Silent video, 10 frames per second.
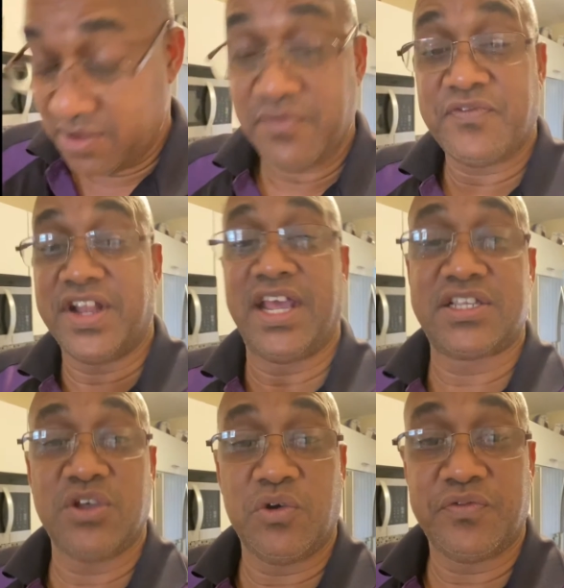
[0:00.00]

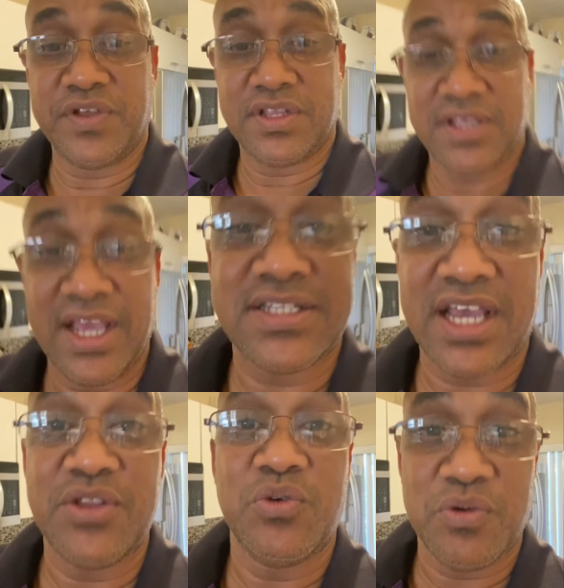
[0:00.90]
FedEx outfit, yes,
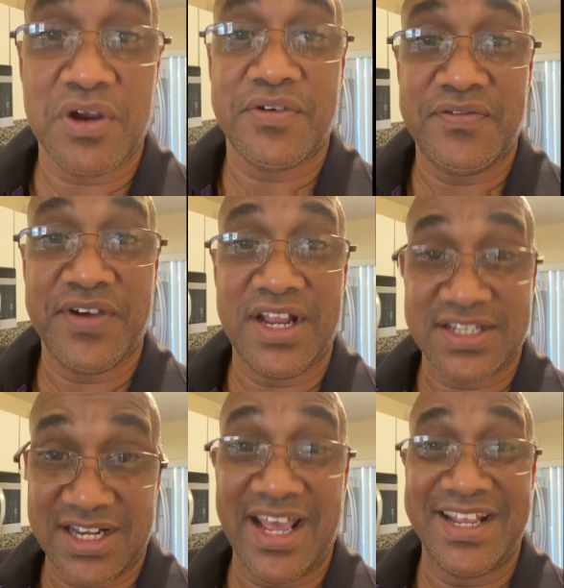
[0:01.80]
I do work with FedEx
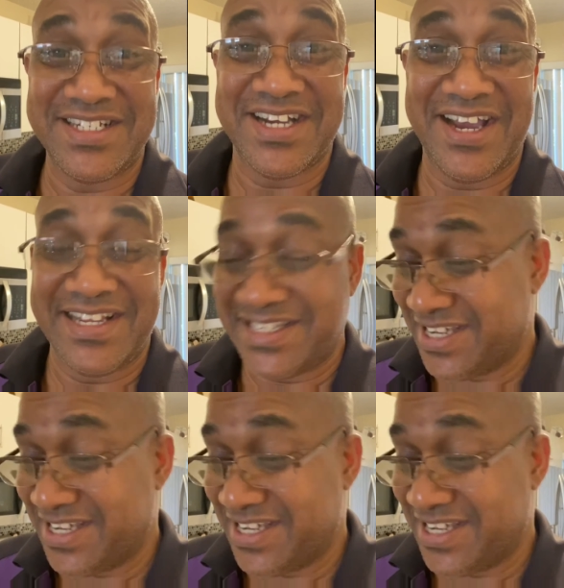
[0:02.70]
and I enjoy it.